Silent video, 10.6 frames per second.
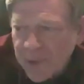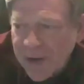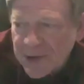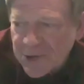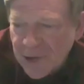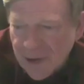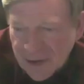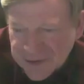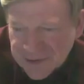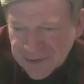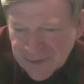band
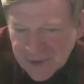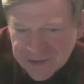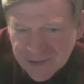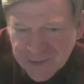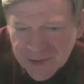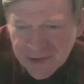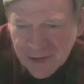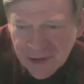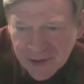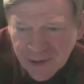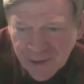charts, here's something you need
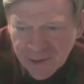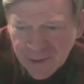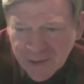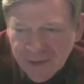to know.